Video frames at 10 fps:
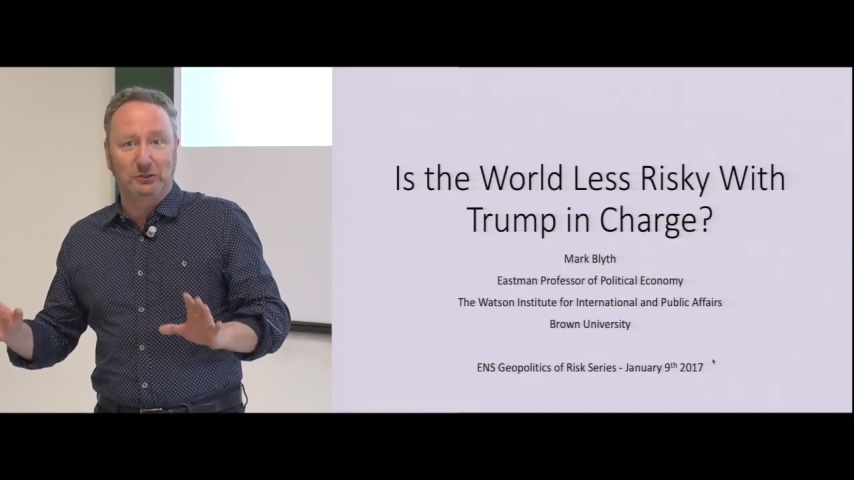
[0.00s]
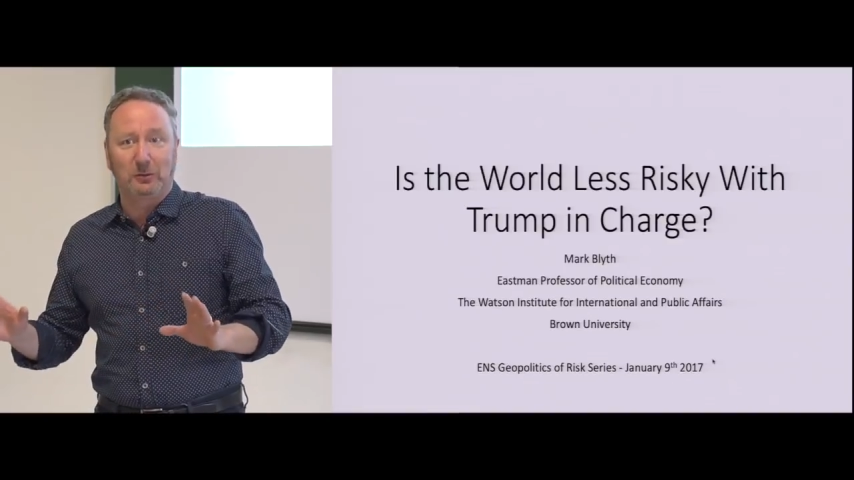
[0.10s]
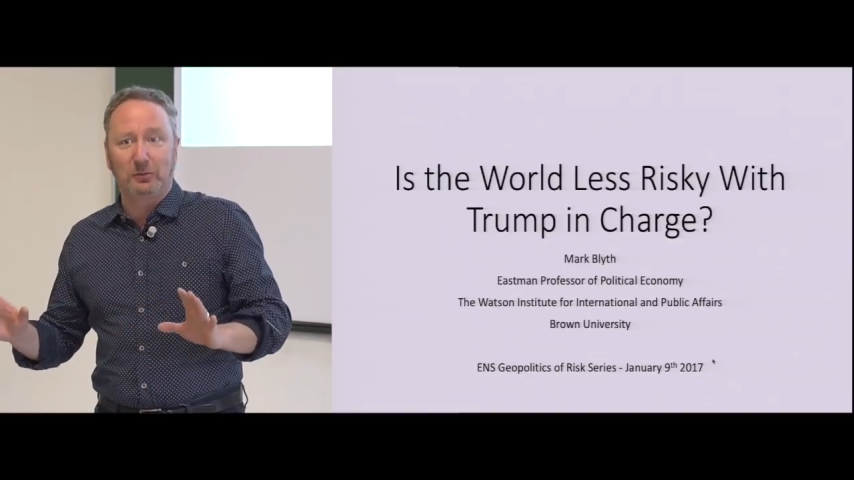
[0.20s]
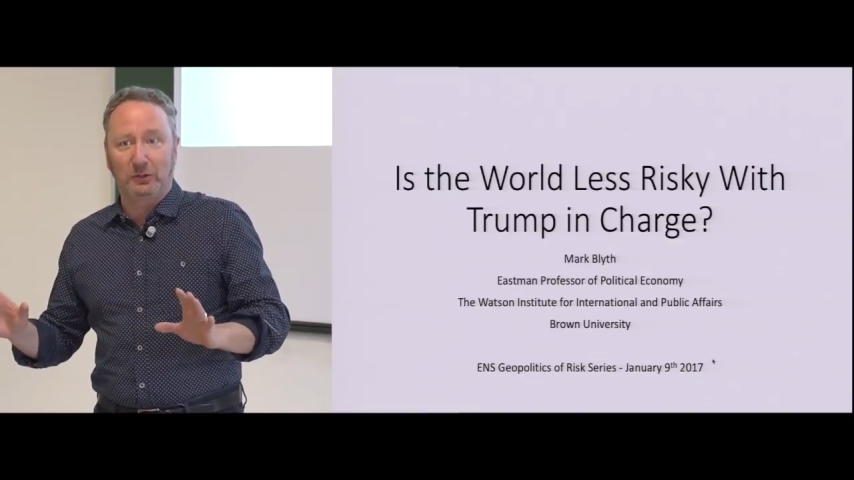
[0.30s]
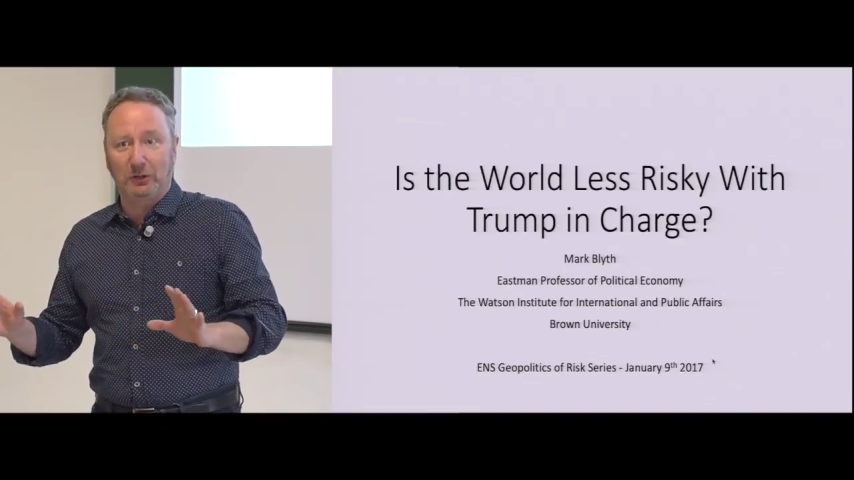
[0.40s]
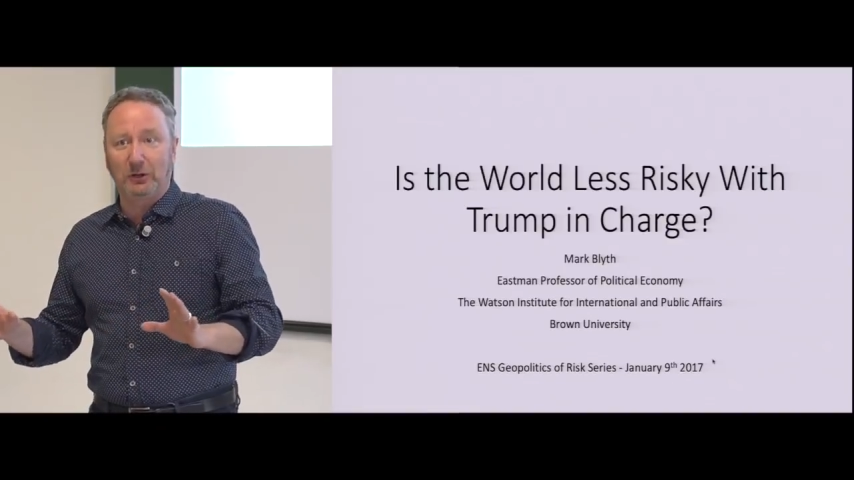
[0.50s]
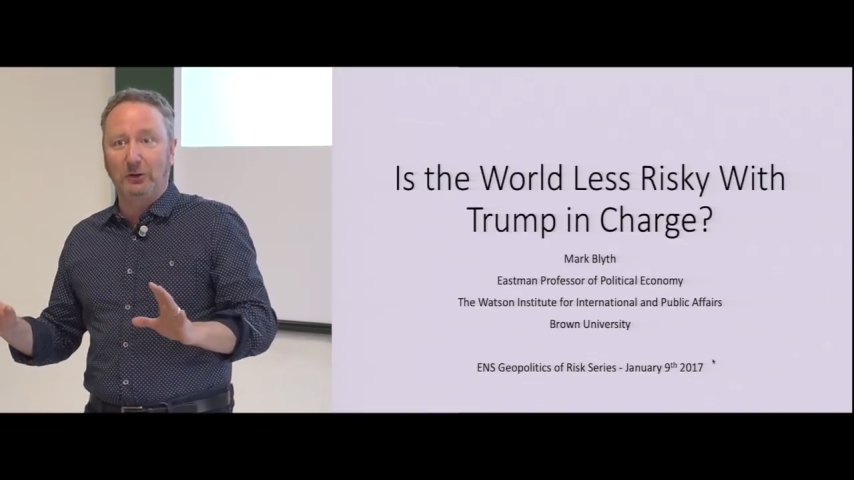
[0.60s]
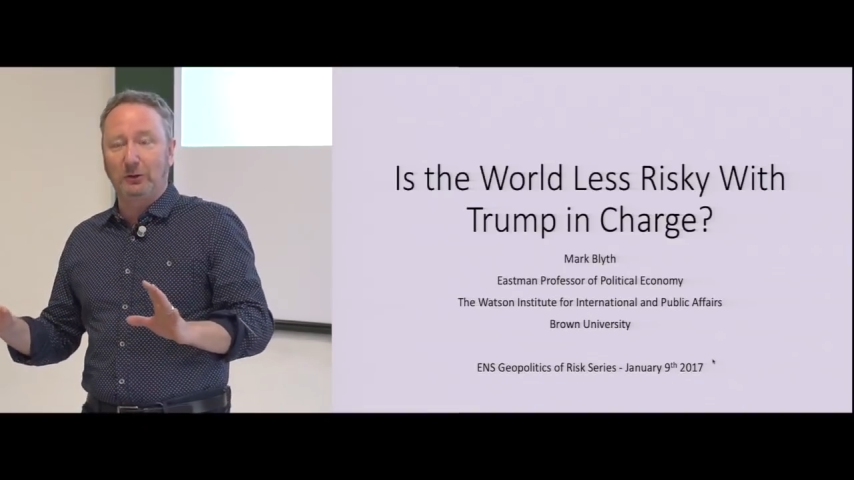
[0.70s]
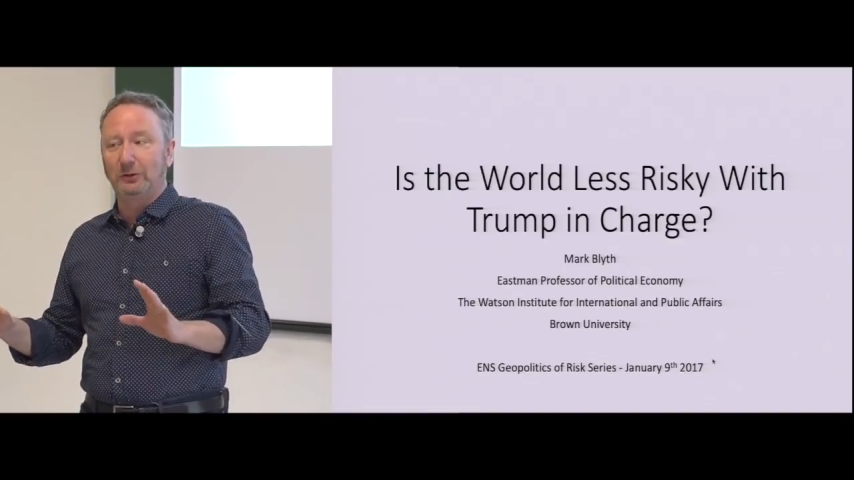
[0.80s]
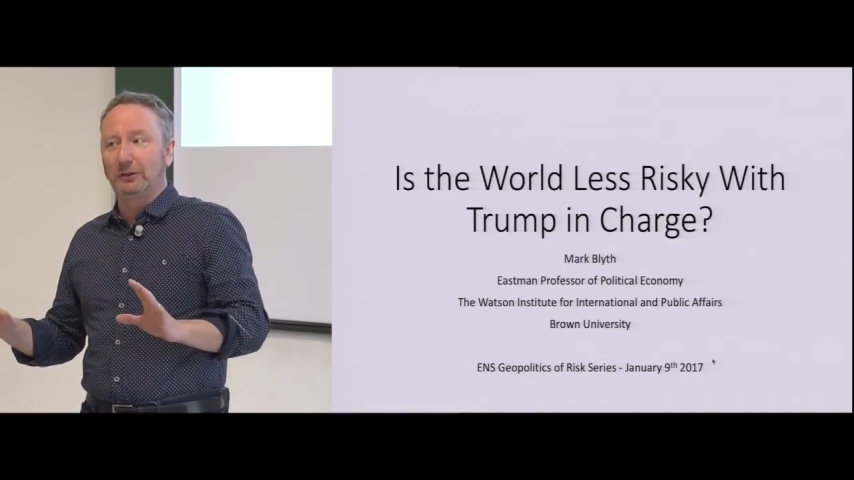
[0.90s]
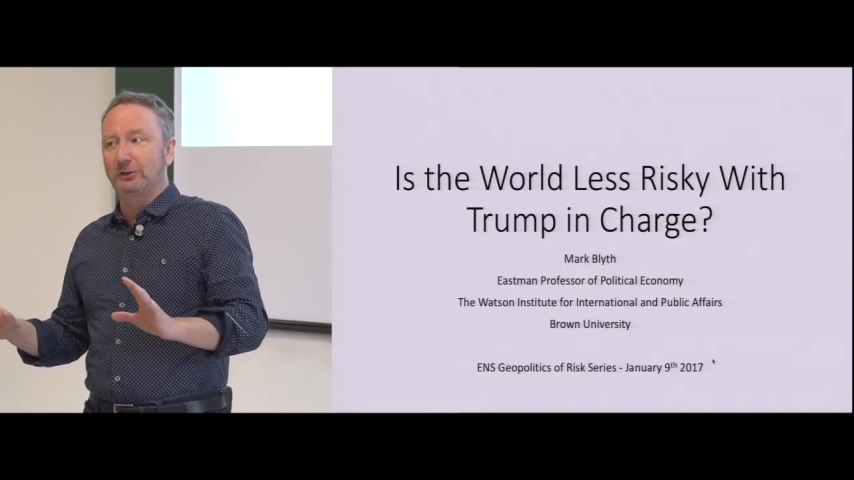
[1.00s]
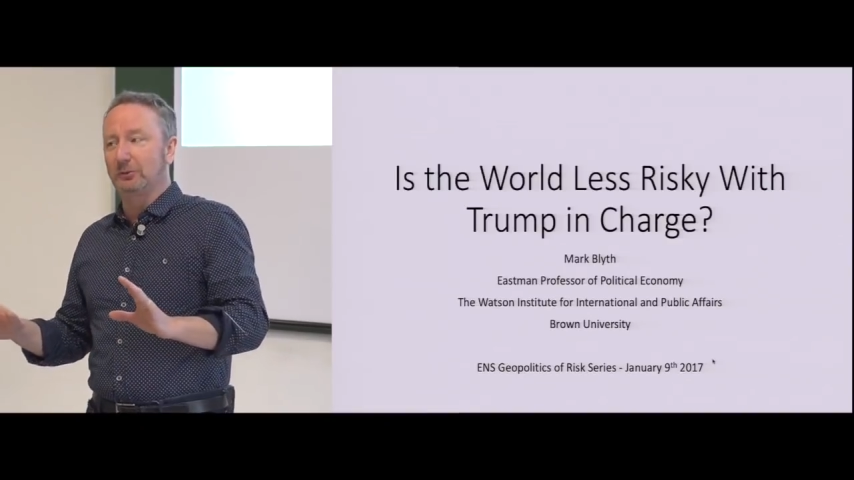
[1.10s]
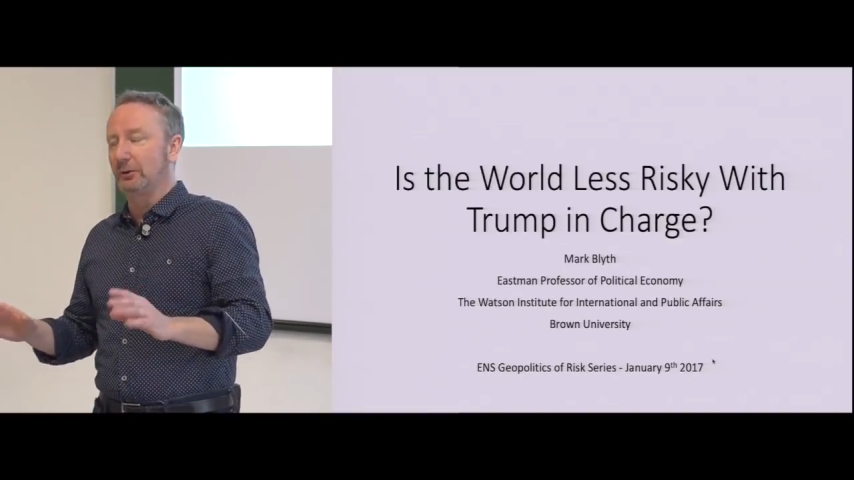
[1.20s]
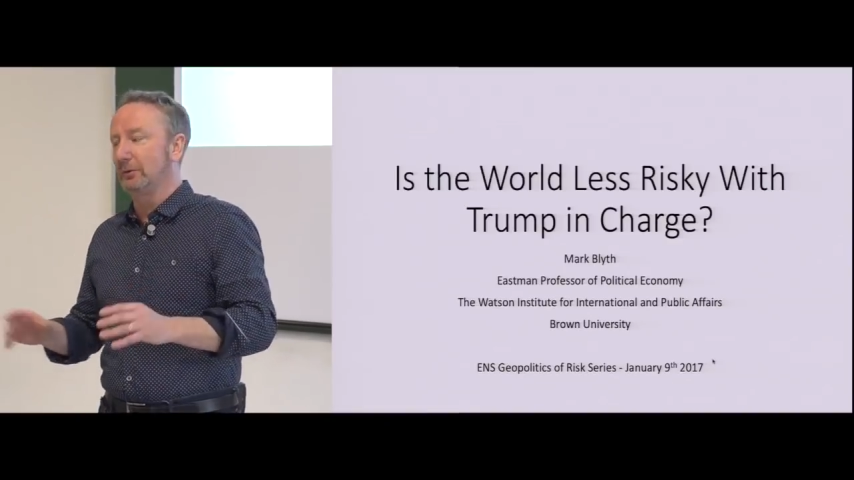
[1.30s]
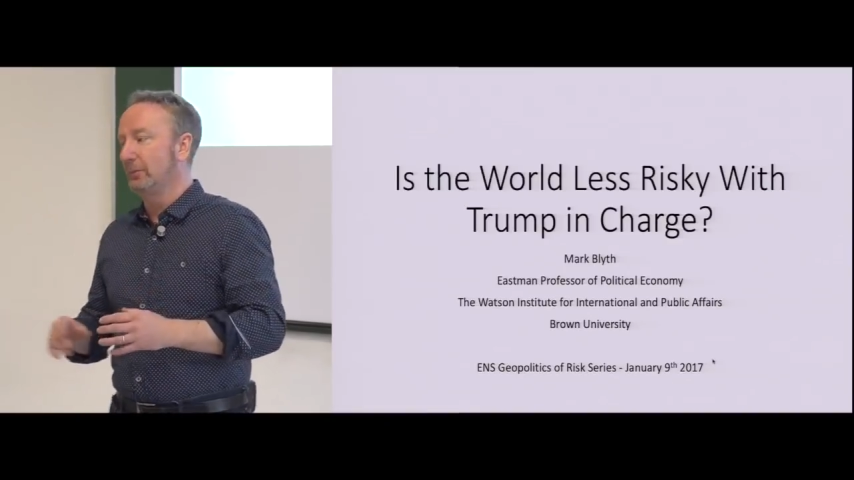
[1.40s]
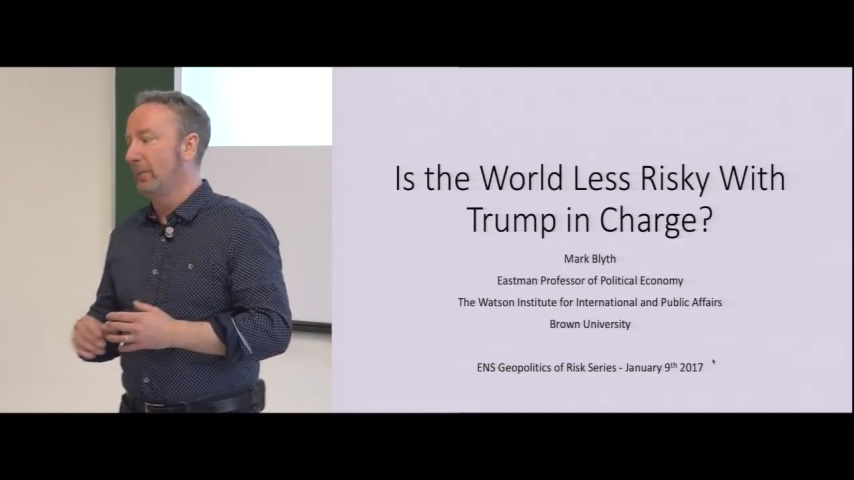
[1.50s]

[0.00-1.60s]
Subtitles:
jump the gun on this one.